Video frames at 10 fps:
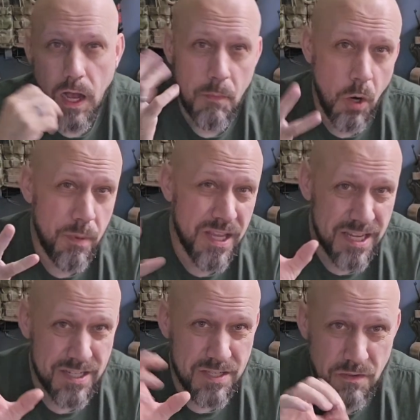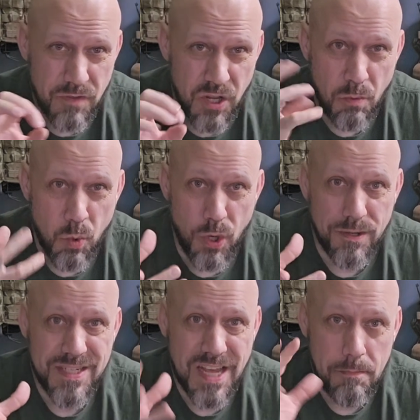I'm hoping he does a video more
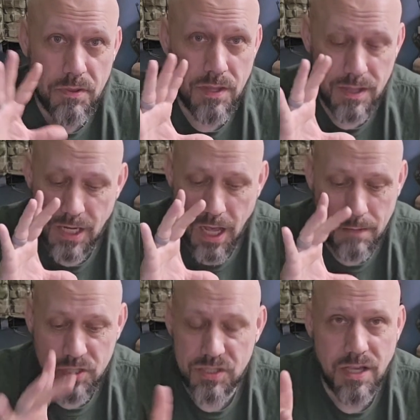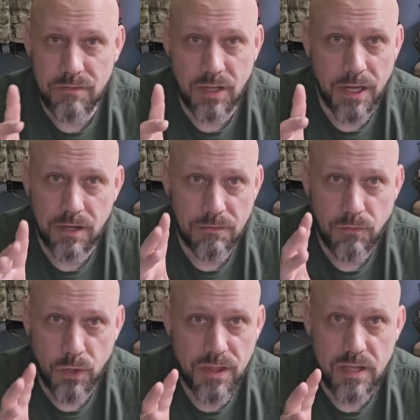in depth than I'm just giving like a
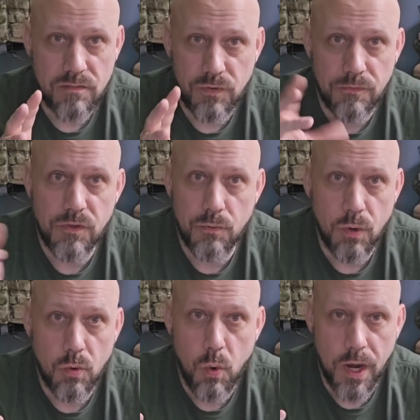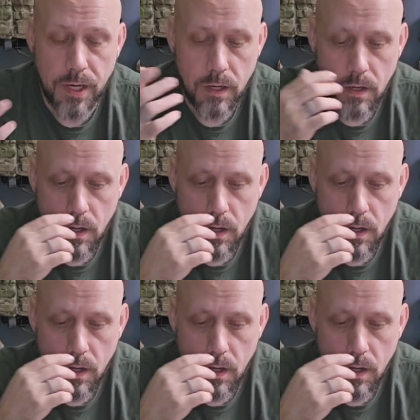40,000 foot view real quick.